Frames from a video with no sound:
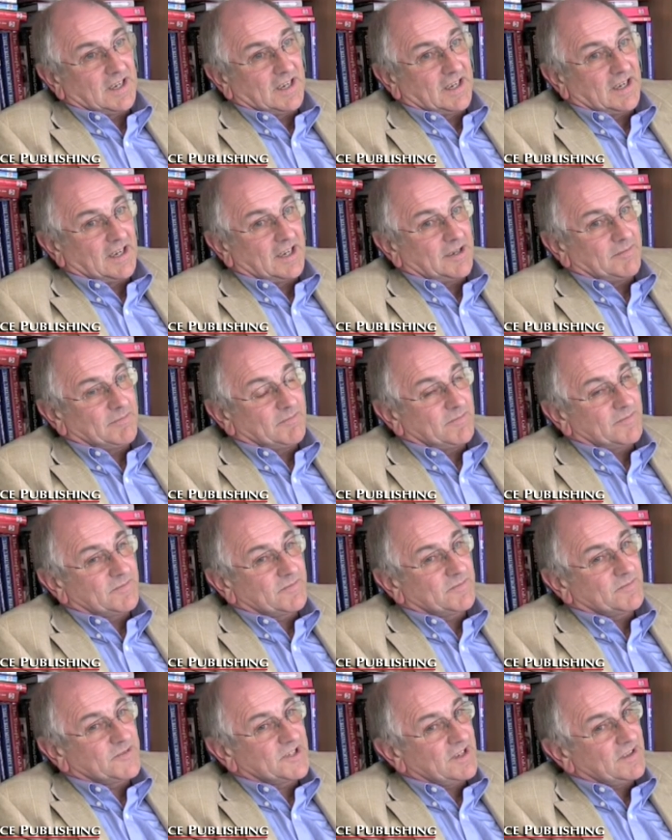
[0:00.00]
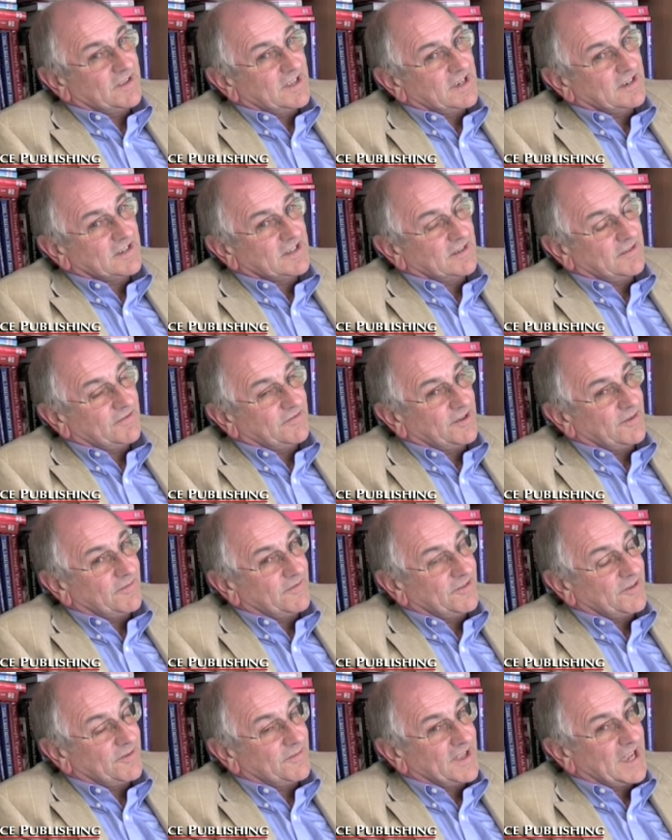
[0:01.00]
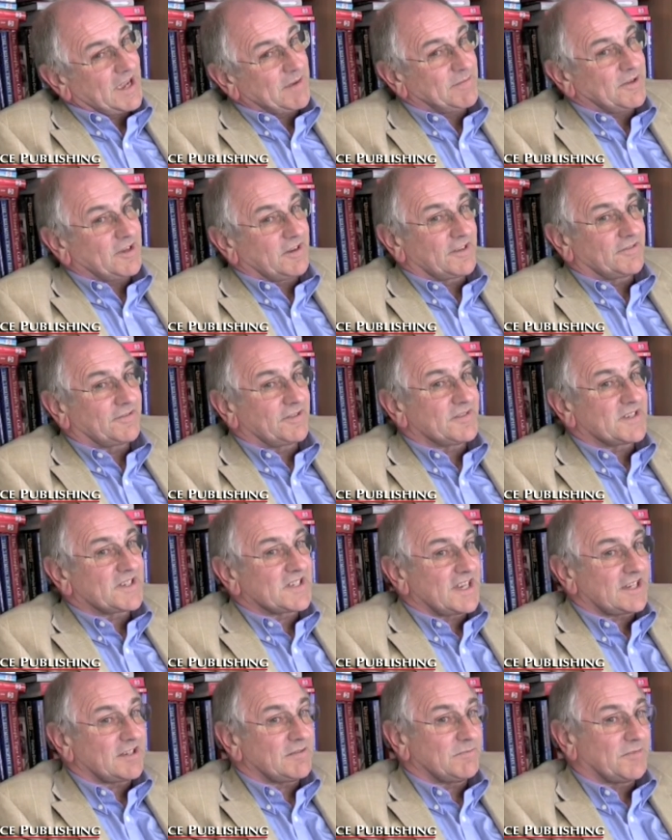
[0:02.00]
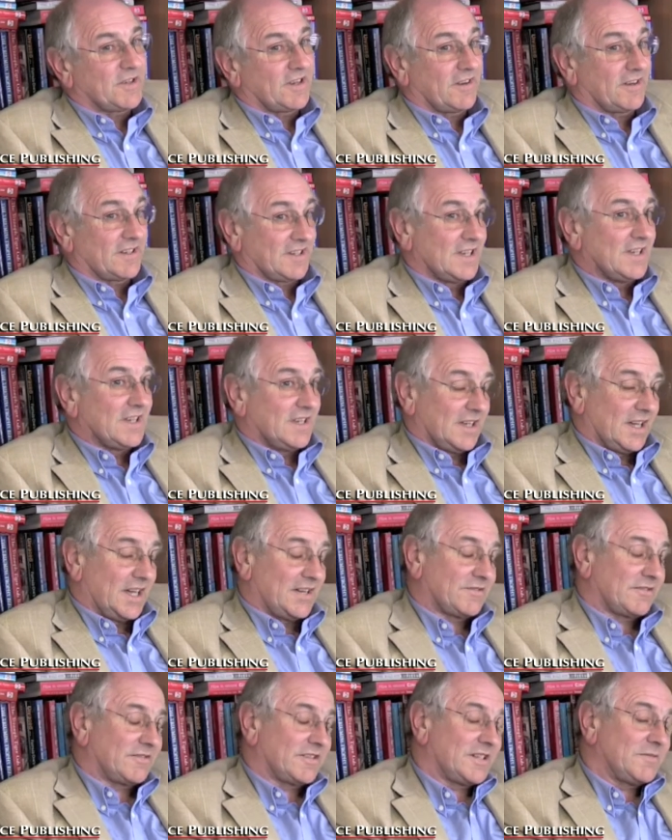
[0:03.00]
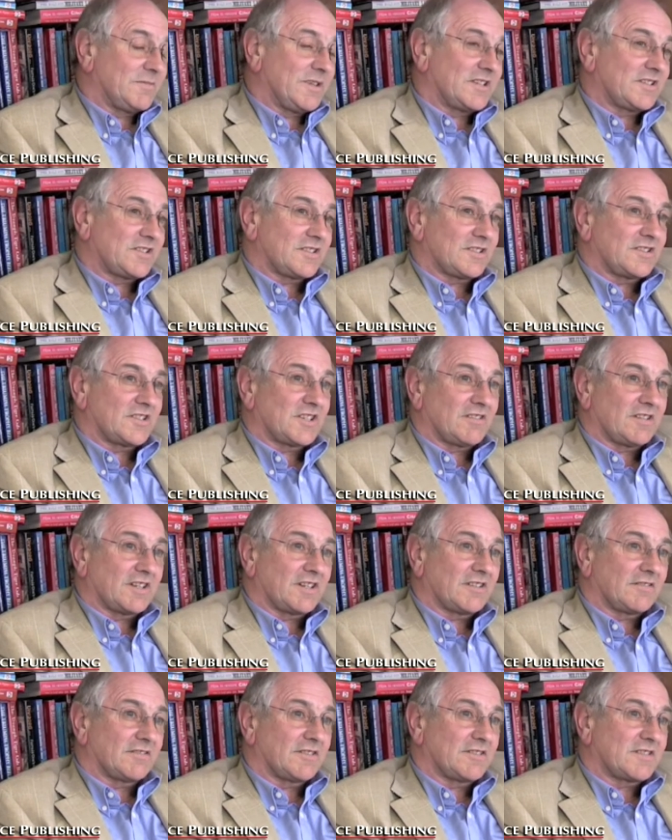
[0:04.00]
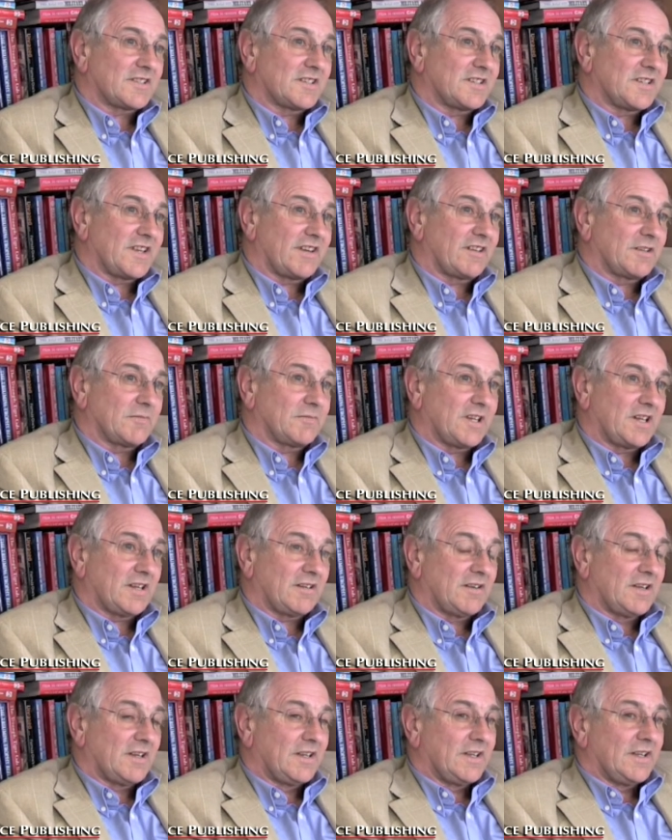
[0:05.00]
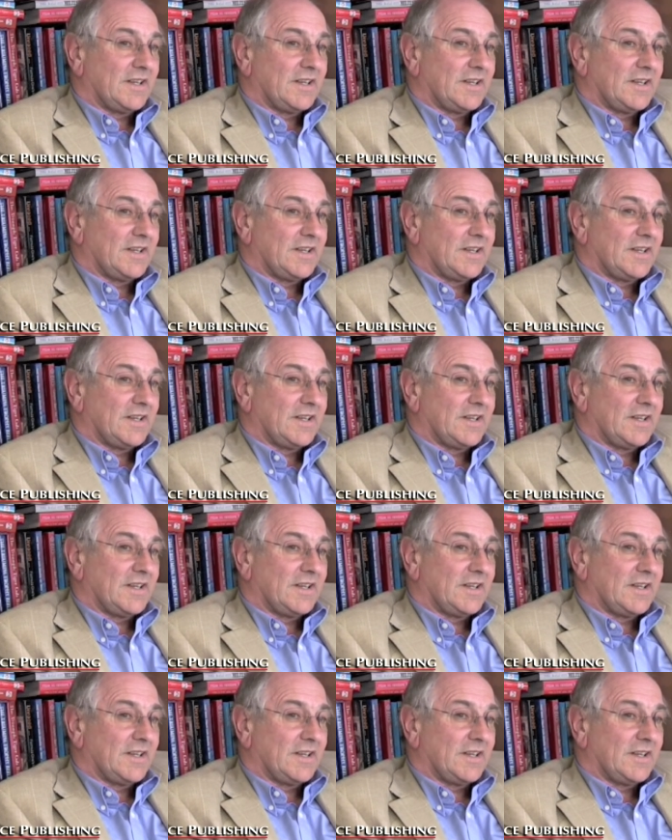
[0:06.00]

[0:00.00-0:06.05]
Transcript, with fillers: Um, so those are from, from that period. From the second period, I've already mentioned Gerard Larrousse and Derek Bell.